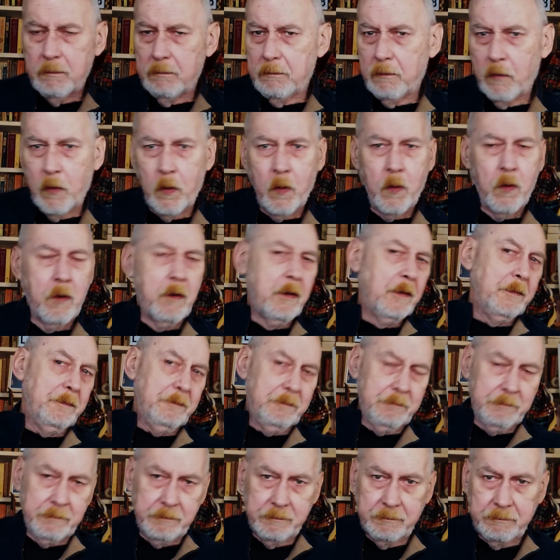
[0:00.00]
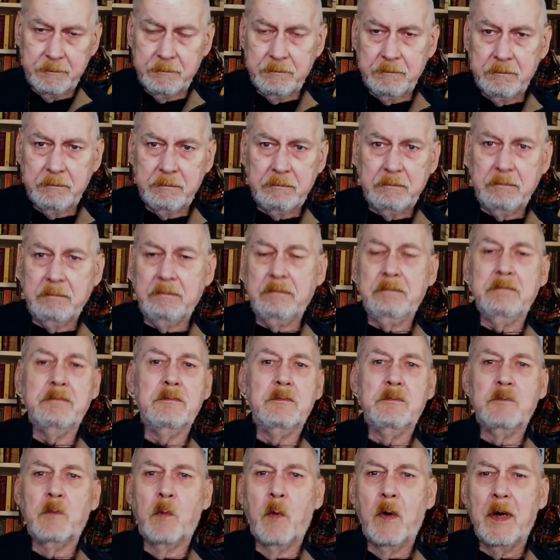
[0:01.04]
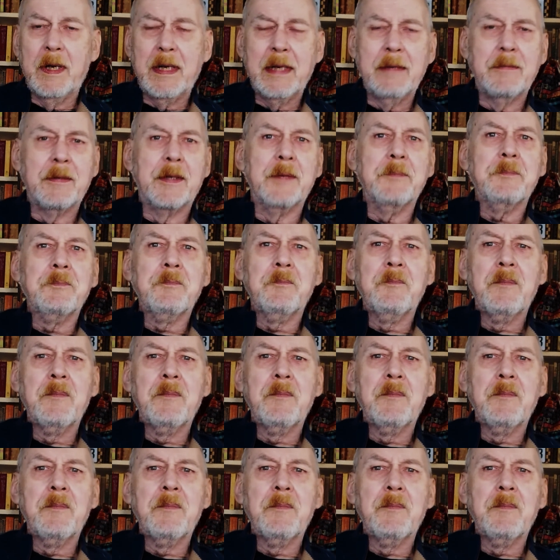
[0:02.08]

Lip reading: or whatever.